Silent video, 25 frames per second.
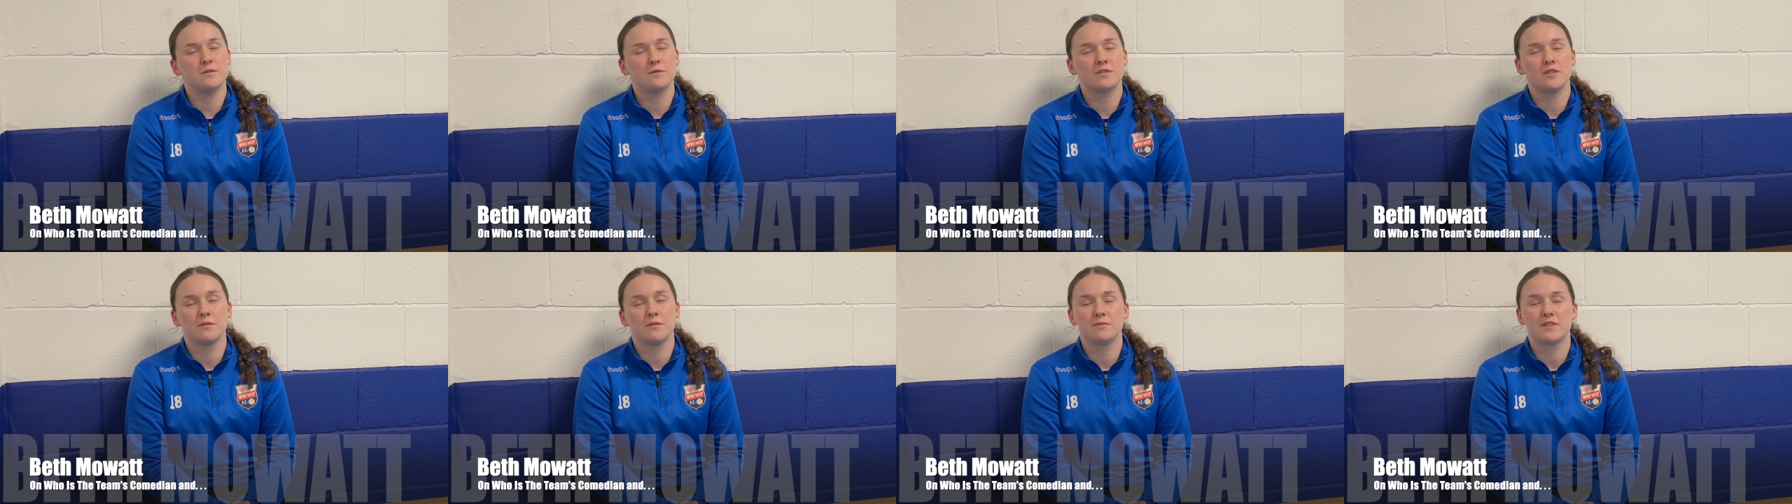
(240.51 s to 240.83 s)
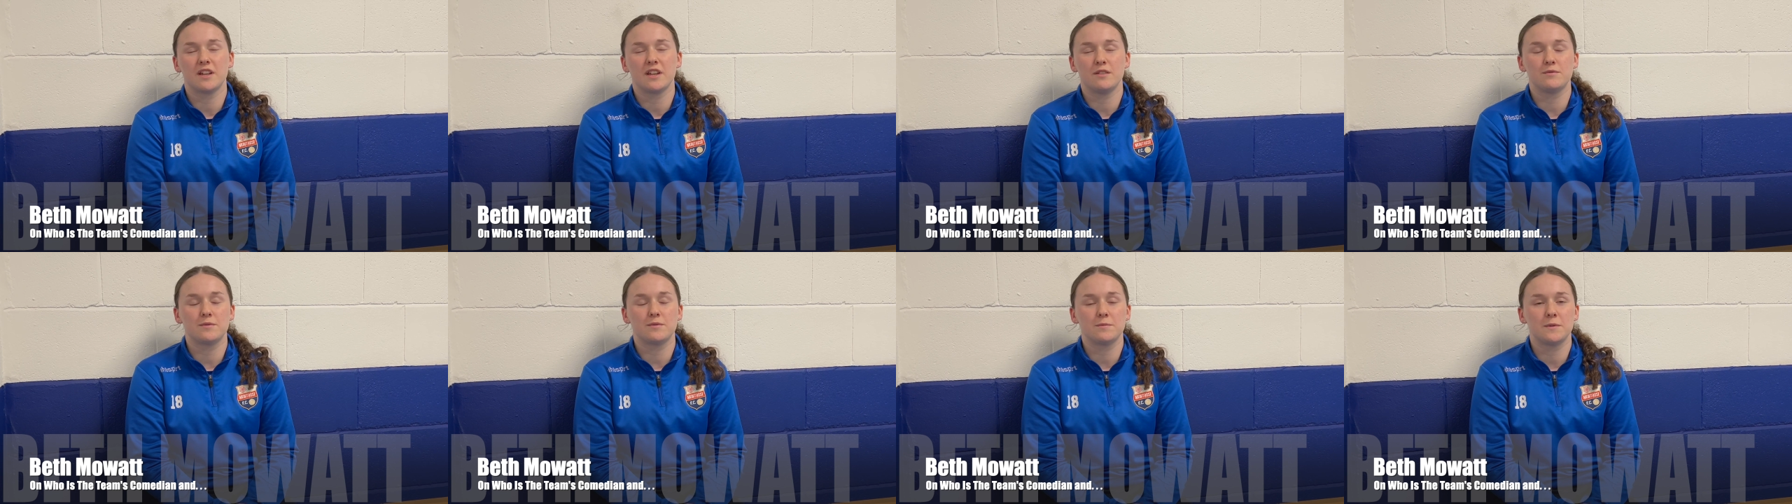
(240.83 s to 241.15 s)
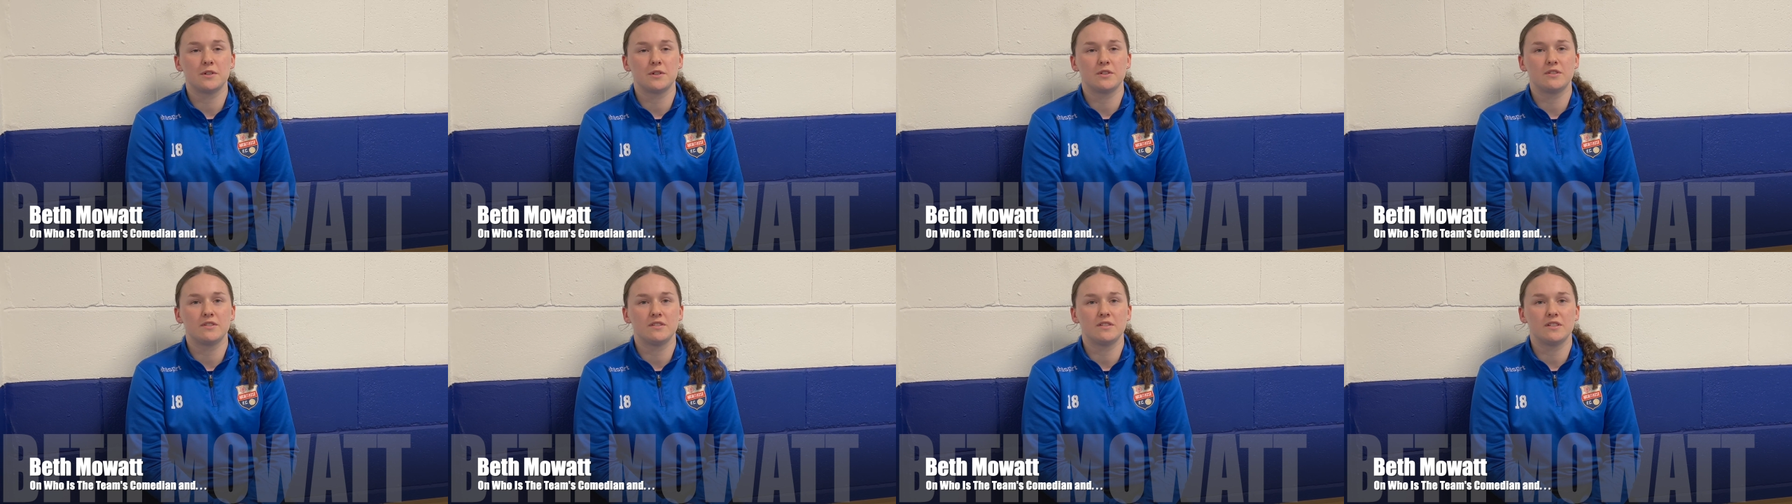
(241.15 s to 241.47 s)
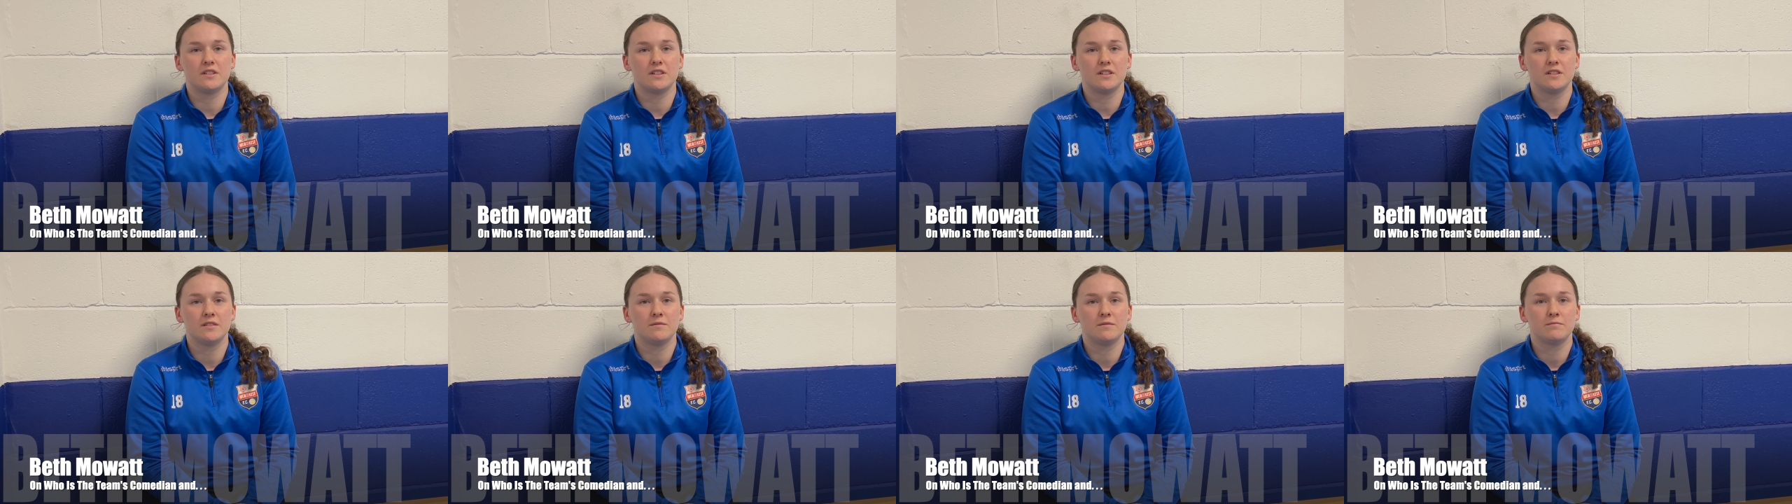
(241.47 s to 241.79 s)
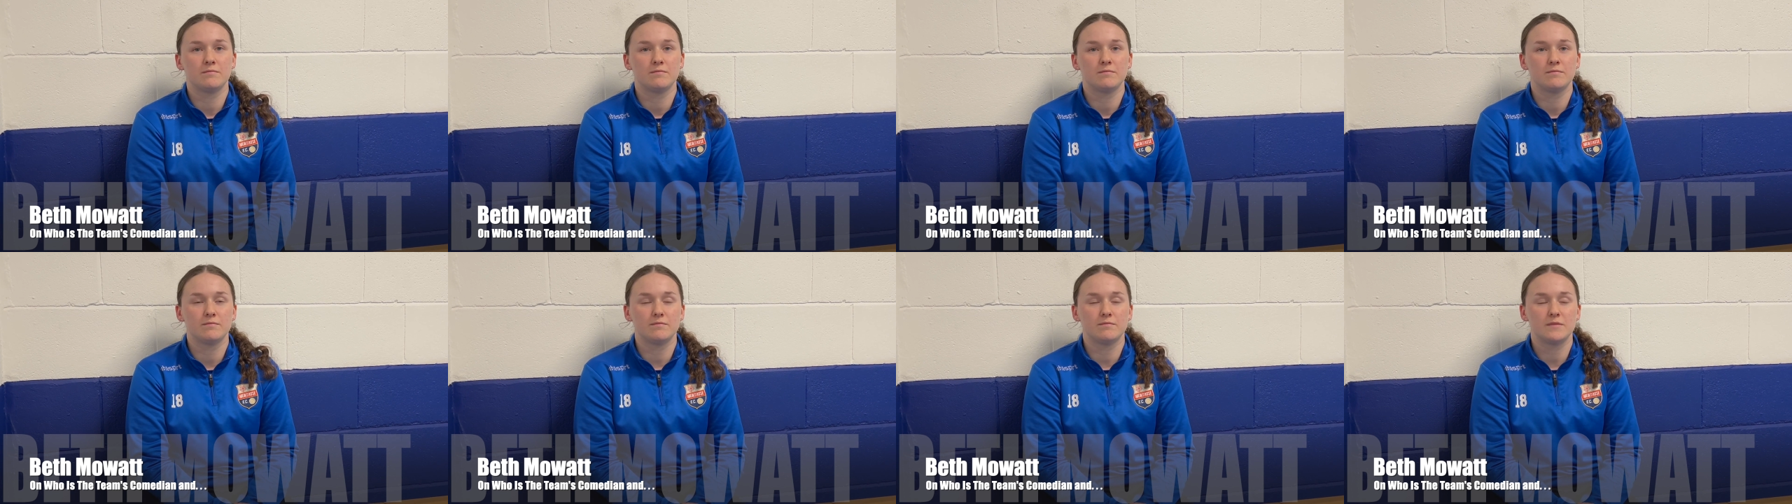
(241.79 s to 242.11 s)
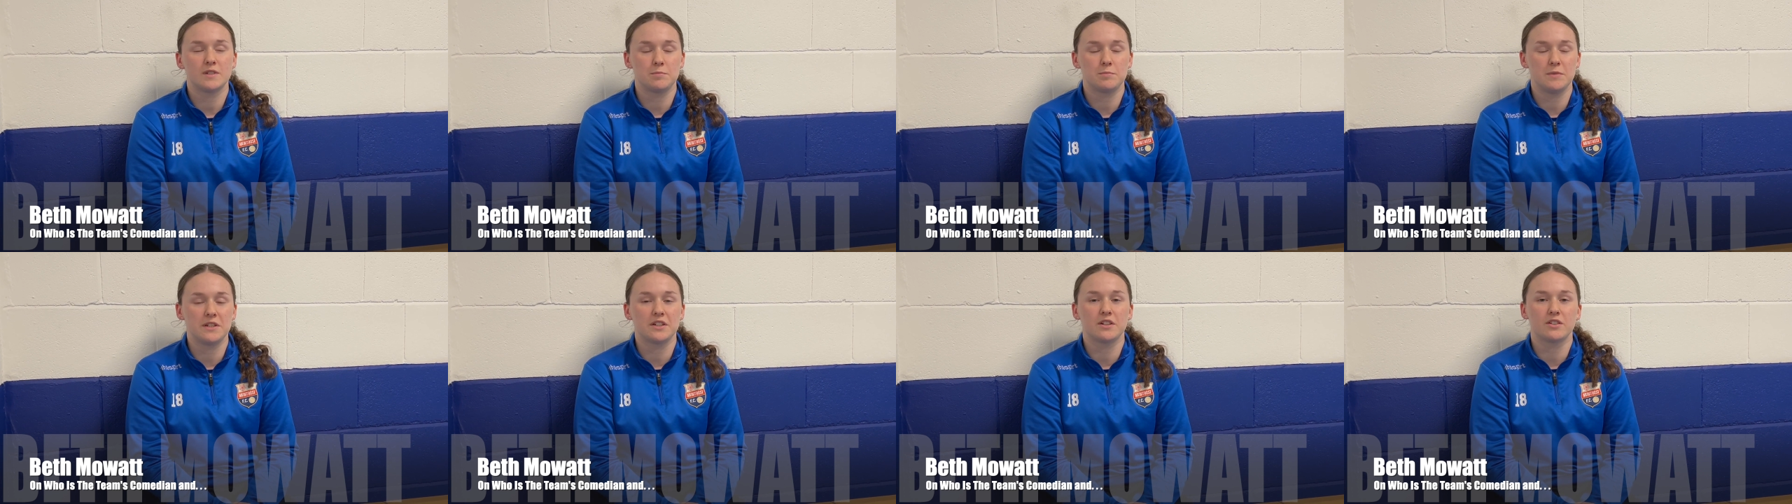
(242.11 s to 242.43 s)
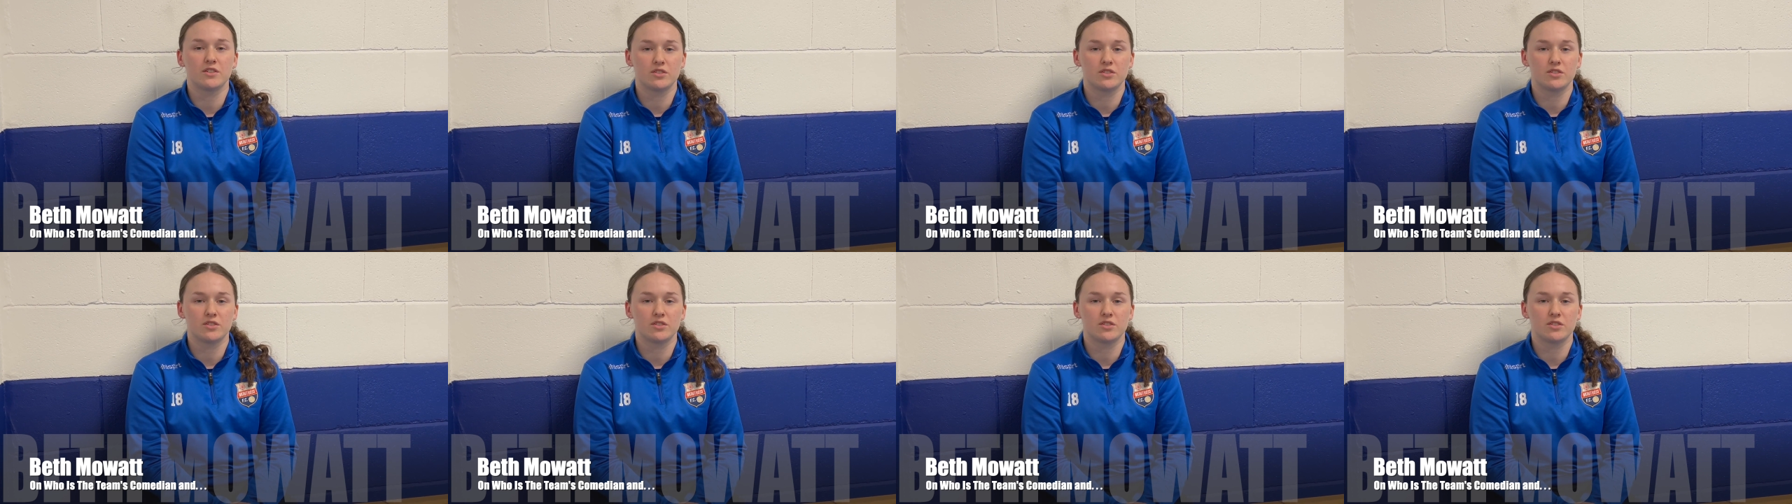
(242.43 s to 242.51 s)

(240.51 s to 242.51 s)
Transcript: sometimes being on the speaker,